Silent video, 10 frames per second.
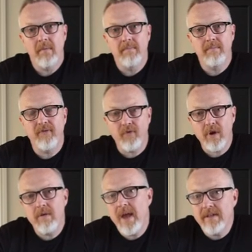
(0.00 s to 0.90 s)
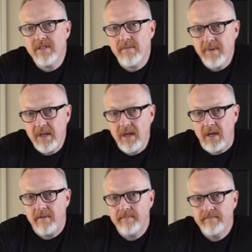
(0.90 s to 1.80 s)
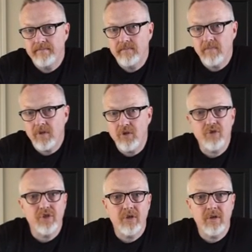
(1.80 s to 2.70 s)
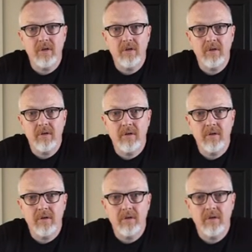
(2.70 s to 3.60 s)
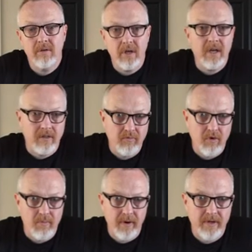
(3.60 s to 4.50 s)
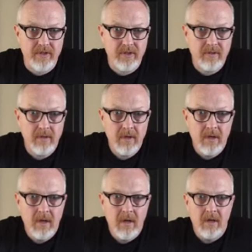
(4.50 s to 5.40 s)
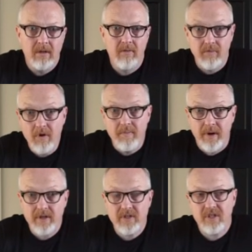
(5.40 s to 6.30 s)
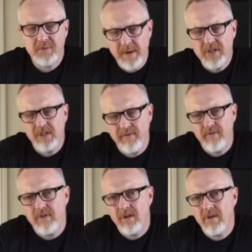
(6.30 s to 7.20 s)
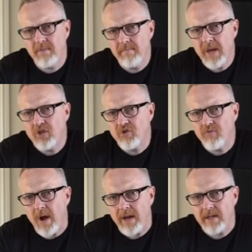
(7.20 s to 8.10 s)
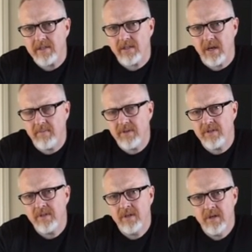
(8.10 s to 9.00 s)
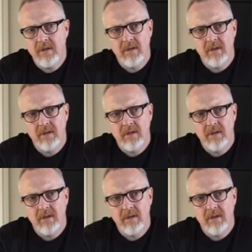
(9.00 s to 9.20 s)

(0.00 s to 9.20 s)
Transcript: Before you hand something in, you should look at the rubrics. The rubrics, especially for the major writing assignments,